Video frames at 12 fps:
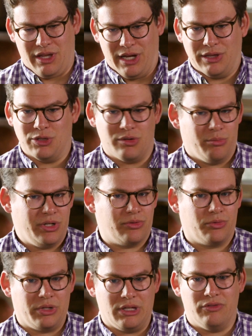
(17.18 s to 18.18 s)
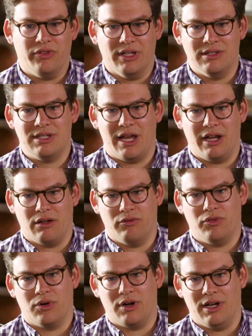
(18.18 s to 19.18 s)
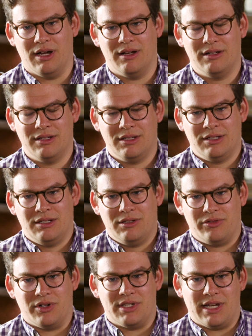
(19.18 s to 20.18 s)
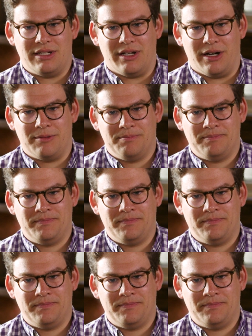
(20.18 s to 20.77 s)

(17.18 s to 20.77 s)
thought this would be a really fun setting for a satire.